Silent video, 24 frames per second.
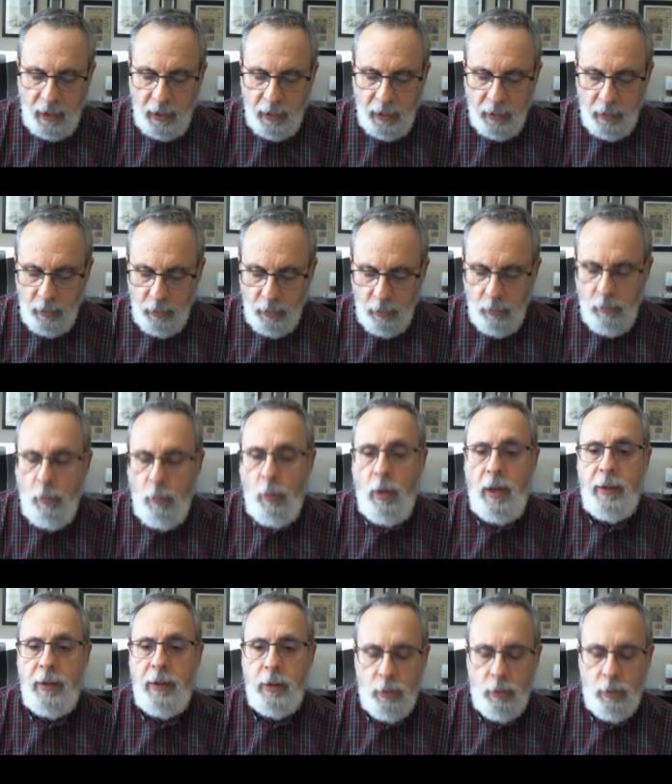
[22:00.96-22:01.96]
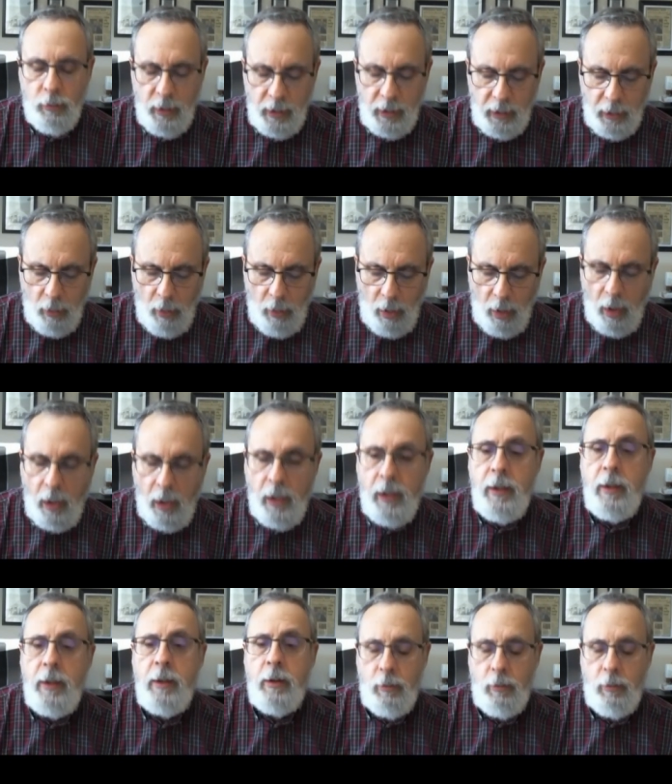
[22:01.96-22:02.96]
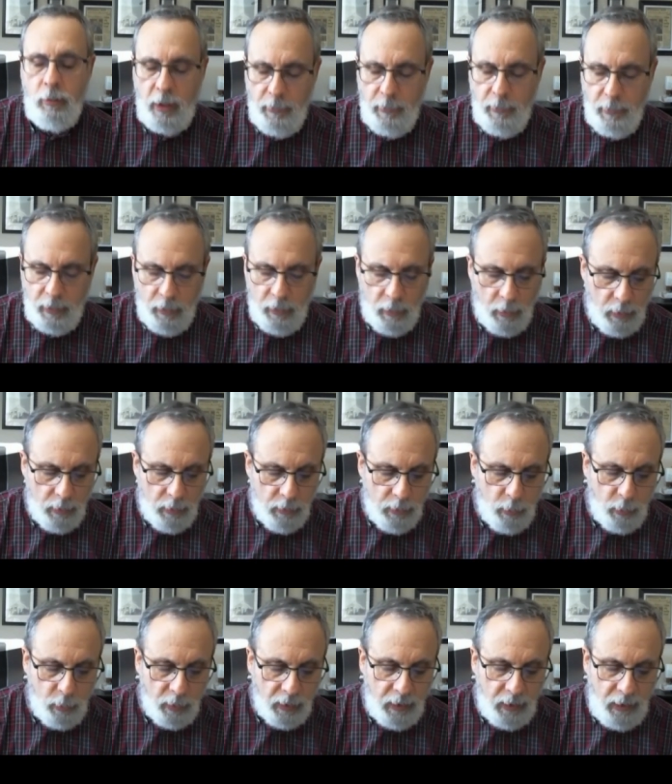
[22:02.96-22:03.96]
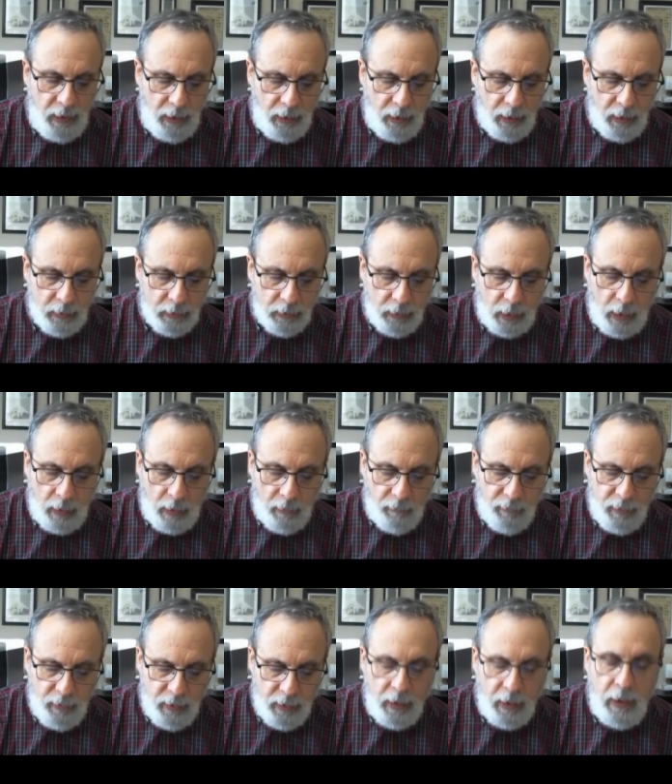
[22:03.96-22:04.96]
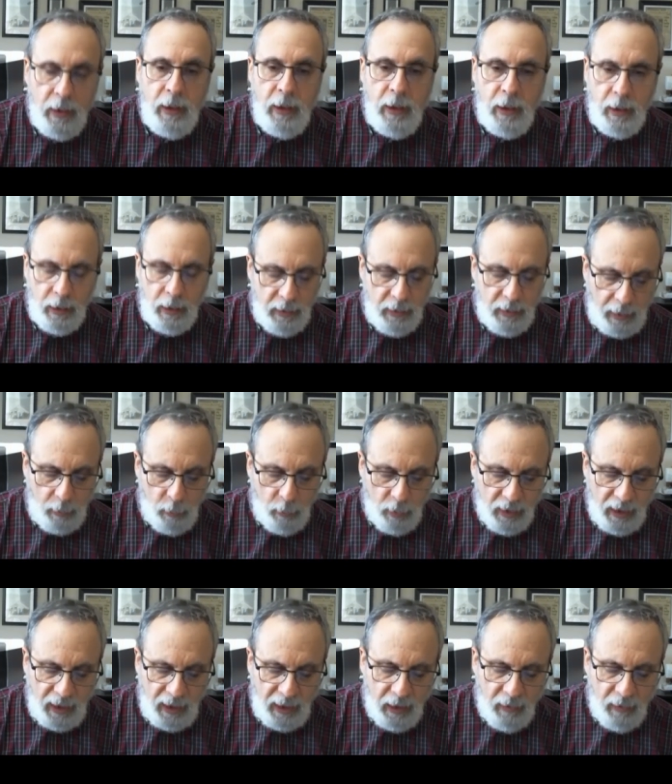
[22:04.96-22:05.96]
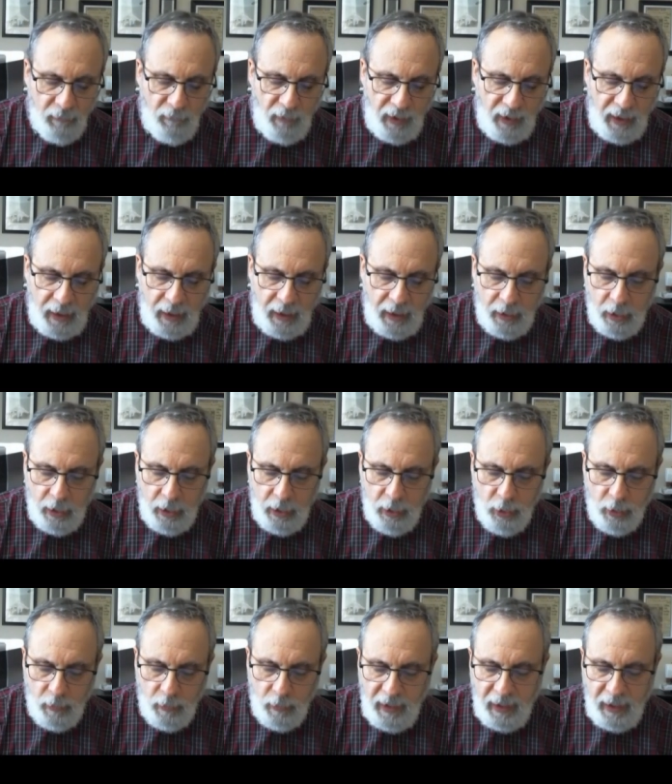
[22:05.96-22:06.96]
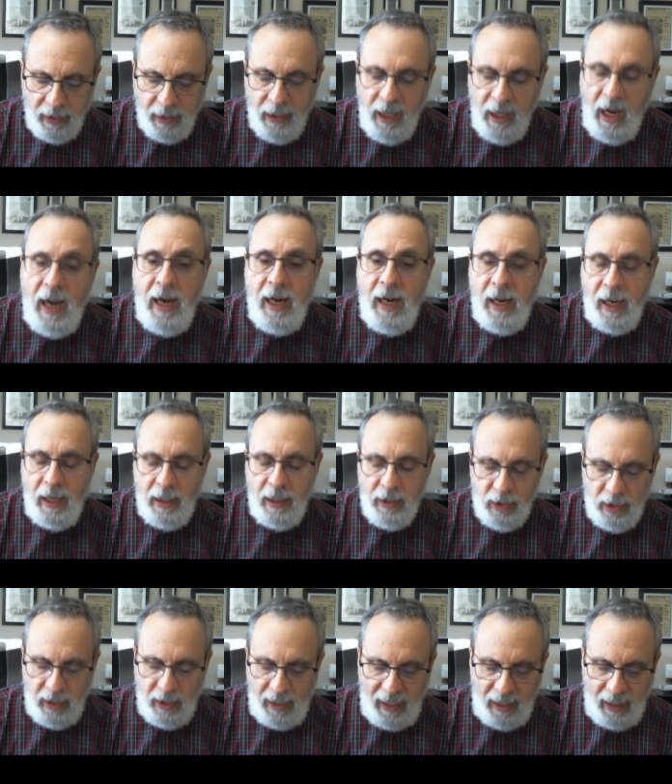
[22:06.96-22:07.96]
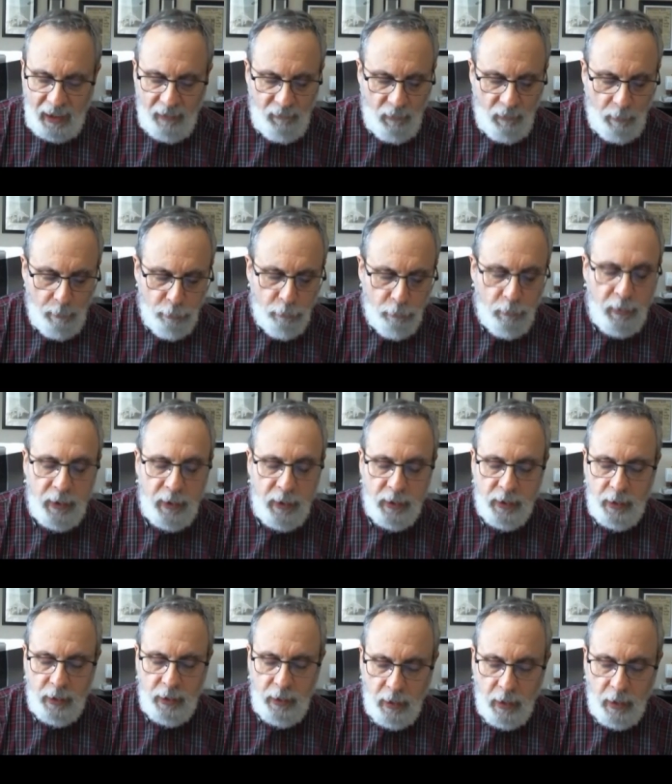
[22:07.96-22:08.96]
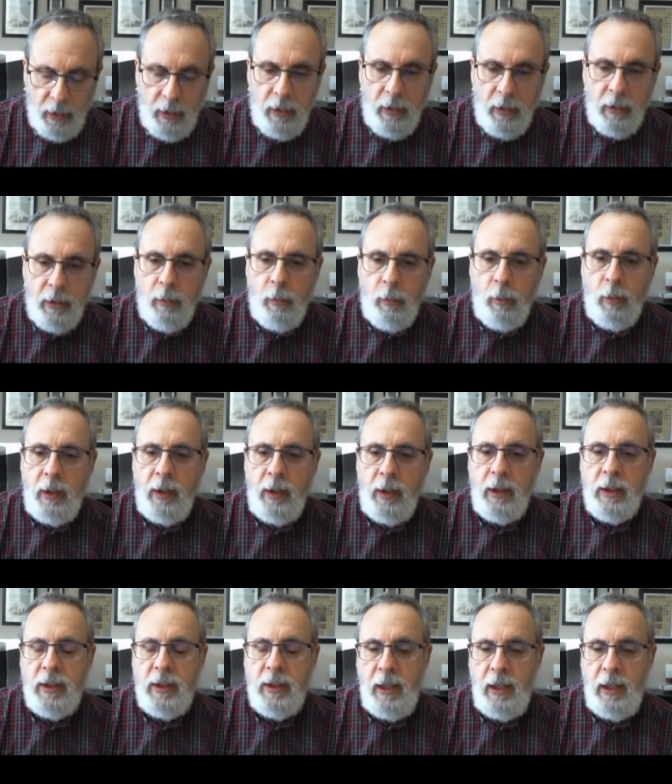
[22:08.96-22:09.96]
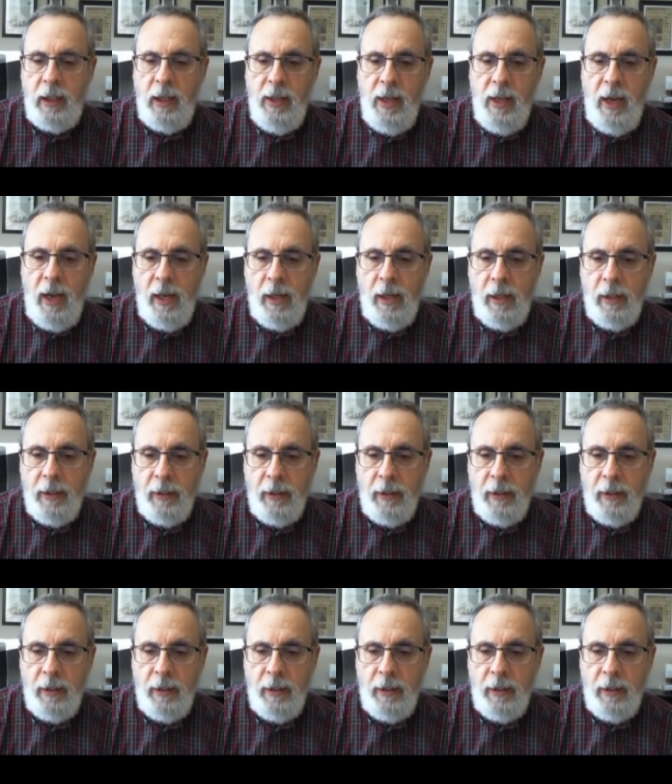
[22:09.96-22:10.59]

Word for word: that you want to treat hardened criminals with kid gloves. They would take advantage and make chaos out of a prison. What do you say to that?